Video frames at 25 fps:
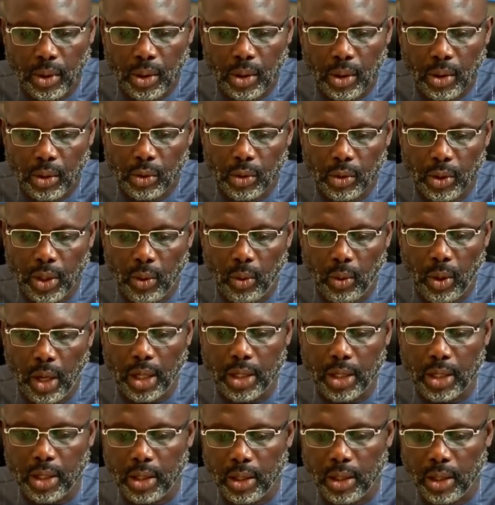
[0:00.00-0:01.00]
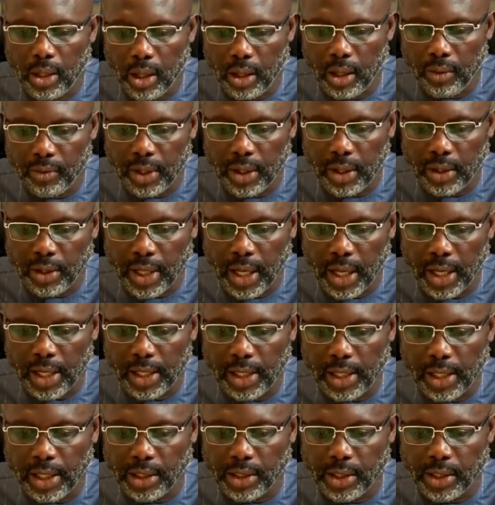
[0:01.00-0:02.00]
to the work of the United
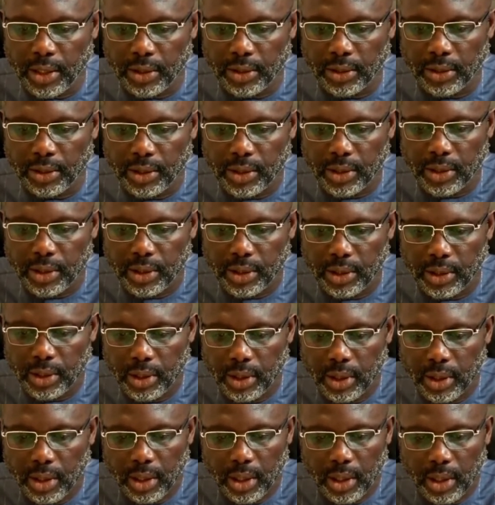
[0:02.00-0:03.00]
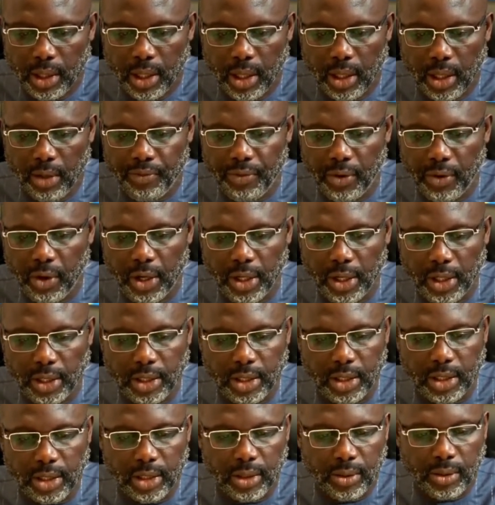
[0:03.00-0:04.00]
Nations and for
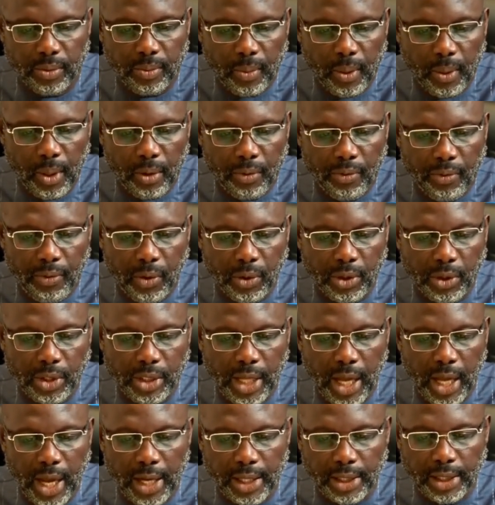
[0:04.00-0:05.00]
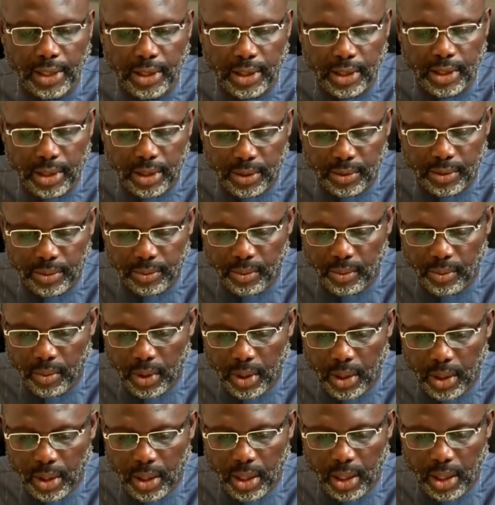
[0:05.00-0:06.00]
his foresight
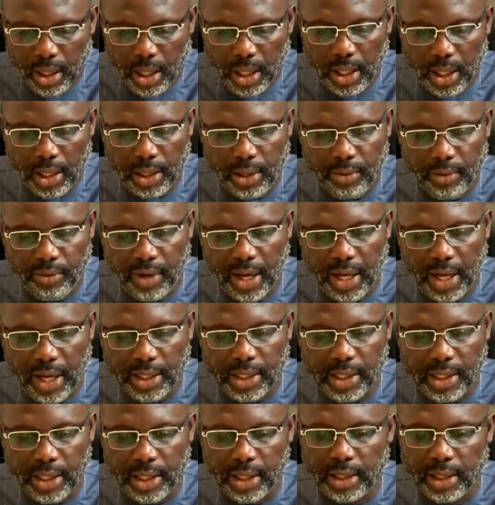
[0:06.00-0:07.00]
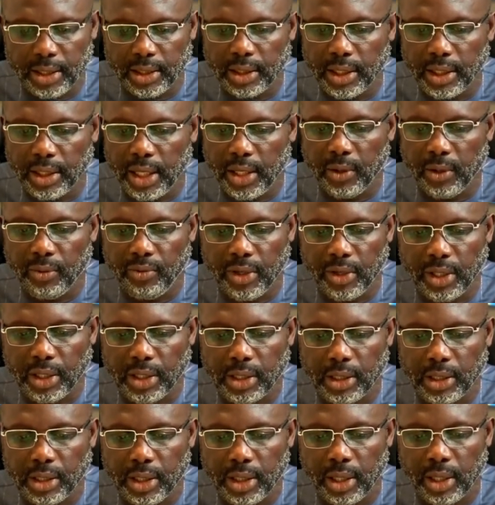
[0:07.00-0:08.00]
in devising
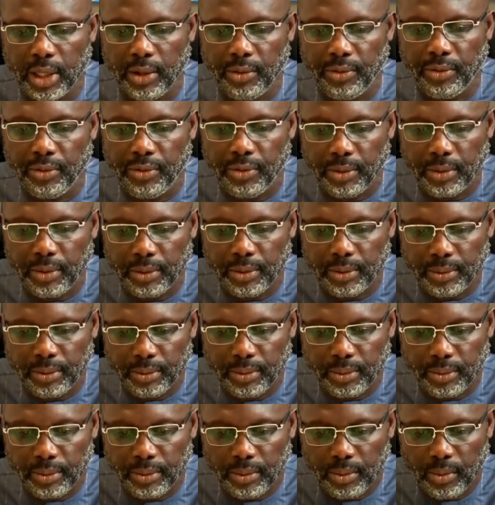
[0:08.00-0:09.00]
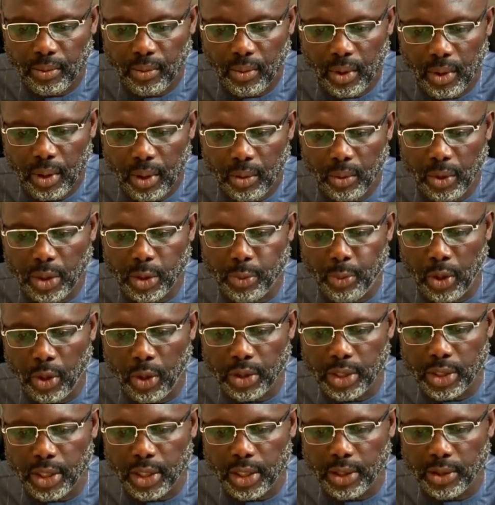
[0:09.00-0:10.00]
innovative
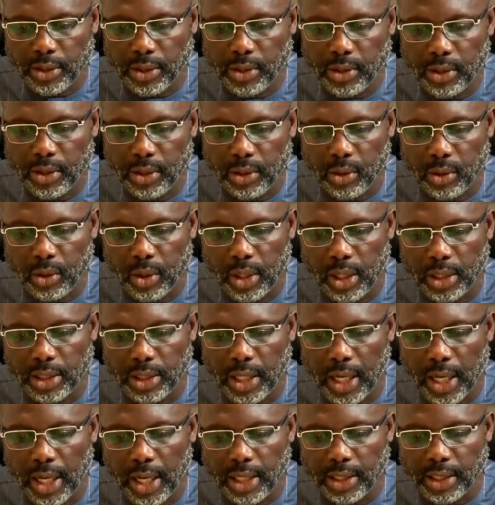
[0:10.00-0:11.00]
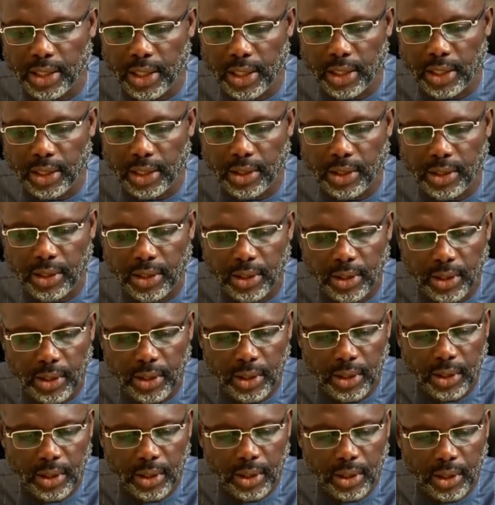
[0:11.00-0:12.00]
responses to the challenges
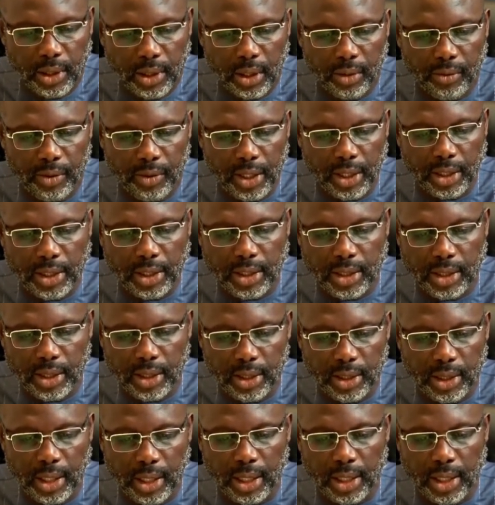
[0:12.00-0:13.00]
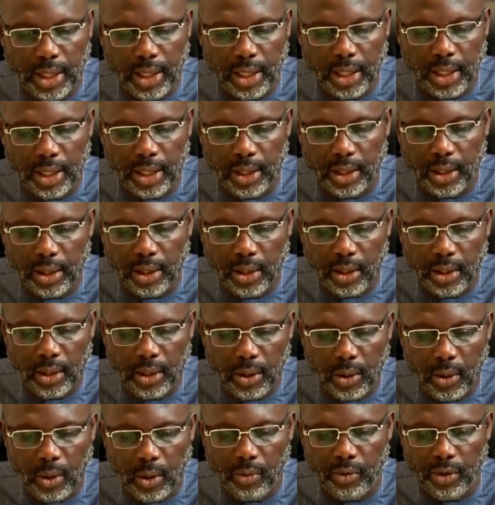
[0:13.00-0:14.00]
of this deadly
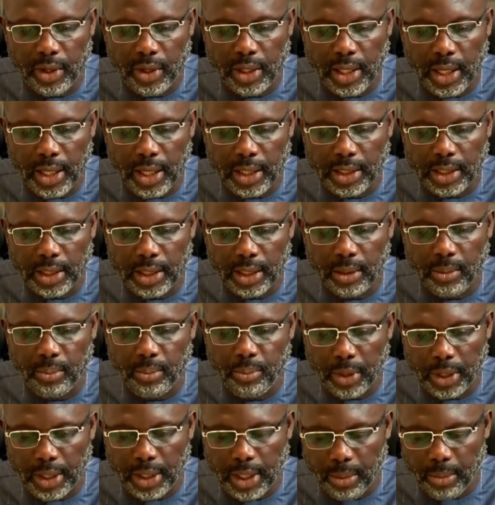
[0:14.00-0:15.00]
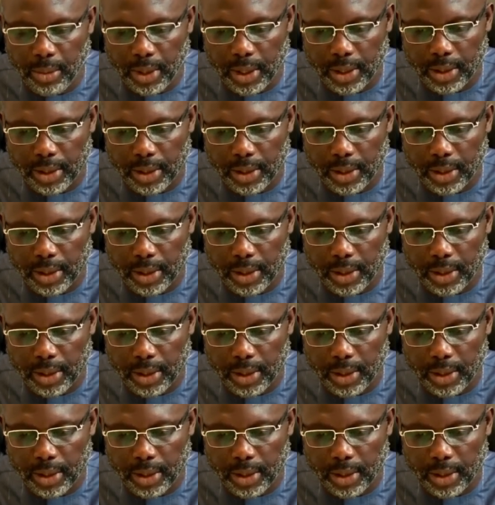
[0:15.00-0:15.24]
COVID-19 pandemic.